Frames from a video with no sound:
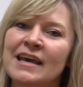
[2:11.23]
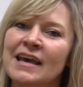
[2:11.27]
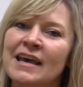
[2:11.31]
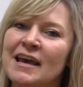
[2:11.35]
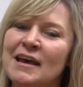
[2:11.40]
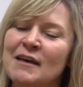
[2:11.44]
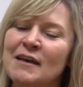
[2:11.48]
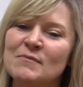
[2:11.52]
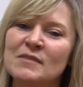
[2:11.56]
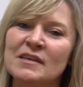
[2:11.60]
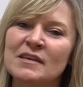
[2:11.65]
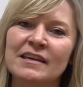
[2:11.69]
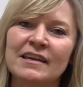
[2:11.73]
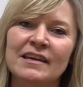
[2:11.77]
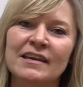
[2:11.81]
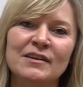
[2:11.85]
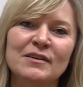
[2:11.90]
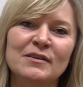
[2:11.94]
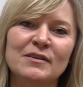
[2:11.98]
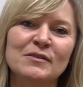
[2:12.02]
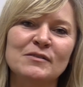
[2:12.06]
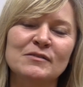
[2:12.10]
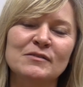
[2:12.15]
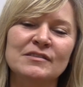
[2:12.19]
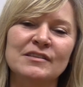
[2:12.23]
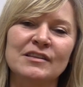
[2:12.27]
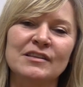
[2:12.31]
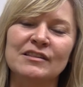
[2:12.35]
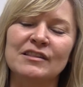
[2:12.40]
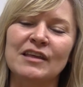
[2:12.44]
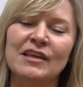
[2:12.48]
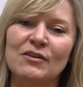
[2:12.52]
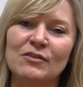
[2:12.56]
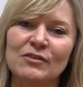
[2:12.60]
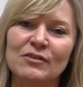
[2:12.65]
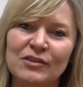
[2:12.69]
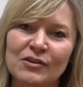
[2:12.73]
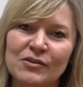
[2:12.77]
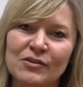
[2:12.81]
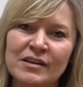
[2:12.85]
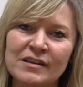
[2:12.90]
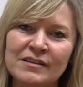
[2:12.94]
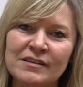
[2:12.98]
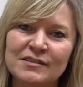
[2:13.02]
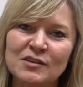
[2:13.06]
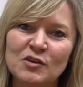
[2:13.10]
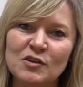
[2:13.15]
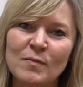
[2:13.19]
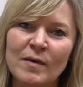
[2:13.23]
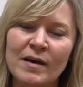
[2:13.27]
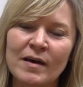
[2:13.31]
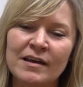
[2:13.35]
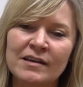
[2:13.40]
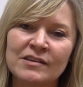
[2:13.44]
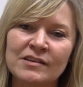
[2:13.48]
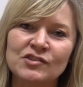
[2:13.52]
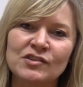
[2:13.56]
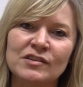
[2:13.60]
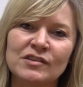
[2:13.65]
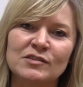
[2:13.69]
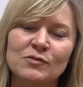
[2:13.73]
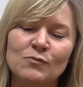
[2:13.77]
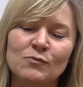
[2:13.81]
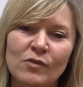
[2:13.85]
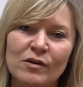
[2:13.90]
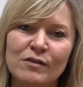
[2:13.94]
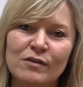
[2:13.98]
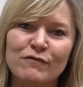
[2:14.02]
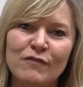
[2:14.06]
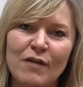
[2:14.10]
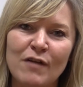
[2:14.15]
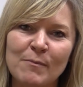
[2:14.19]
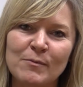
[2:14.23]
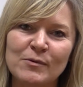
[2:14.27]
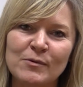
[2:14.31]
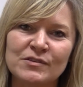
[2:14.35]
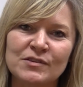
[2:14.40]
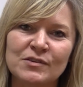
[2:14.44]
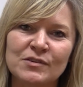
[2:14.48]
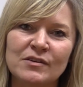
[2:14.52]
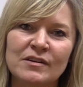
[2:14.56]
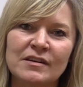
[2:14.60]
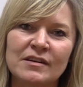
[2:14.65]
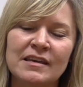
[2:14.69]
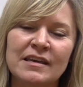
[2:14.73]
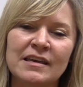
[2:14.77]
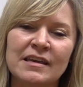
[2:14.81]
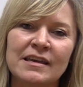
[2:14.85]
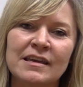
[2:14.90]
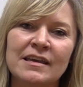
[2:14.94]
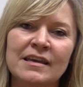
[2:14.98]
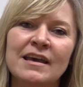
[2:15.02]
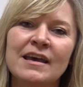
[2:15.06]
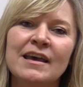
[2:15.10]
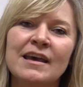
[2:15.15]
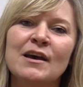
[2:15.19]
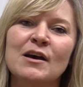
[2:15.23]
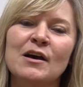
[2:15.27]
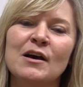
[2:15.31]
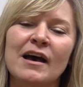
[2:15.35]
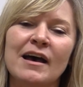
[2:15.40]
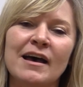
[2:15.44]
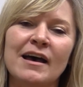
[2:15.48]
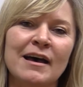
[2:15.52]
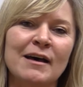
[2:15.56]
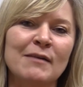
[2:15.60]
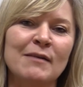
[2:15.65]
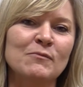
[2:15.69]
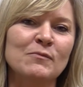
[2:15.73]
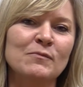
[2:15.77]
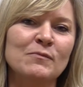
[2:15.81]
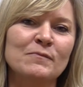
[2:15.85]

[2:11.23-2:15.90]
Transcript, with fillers: Um, the kiddos, they are learning so much. It's a wonderful opportunity. Um,